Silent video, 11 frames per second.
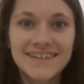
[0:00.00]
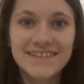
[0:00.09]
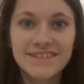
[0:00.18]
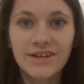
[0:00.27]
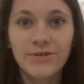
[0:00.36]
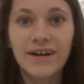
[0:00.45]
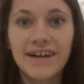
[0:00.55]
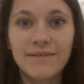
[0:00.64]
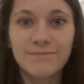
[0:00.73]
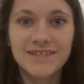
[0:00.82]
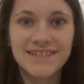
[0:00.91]
So I
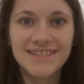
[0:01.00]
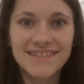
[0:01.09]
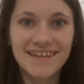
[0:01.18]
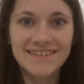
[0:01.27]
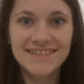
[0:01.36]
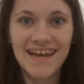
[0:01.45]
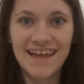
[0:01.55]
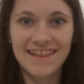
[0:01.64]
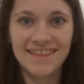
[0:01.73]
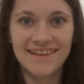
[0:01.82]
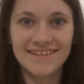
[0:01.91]
am just going to
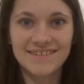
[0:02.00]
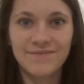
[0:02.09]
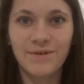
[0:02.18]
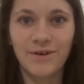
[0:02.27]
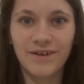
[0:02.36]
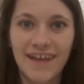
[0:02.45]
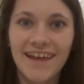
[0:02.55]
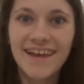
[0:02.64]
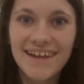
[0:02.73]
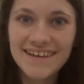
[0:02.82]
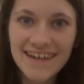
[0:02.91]
end this vlog
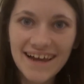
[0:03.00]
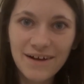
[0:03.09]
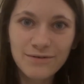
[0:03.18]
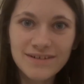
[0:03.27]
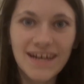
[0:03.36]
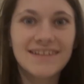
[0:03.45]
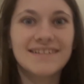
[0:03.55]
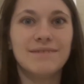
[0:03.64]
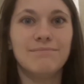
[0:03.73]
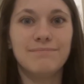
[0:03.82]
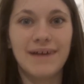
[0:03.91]
here now. Dad's
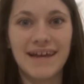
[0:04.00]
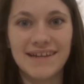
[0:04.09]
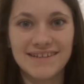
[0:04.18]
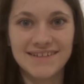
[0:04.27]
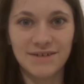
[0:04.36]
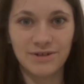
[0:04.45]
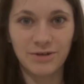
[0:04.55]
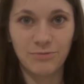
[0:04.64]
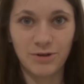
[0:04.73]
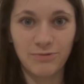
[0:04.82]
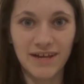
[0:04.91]
in bed, so I don't
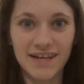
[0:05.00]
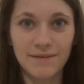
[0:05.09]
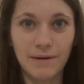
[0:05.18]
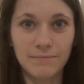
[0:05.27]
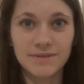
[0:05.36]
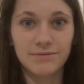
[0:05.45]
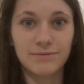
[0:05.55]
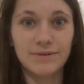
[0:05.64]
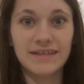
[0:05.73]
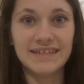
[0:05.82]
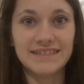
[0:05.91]
want to wake him up, so we're
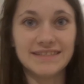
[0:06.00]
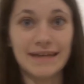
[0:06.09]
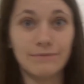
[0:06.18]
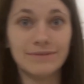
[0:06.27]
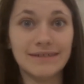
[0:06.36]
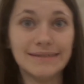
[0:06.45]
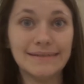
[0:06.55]
in the shower.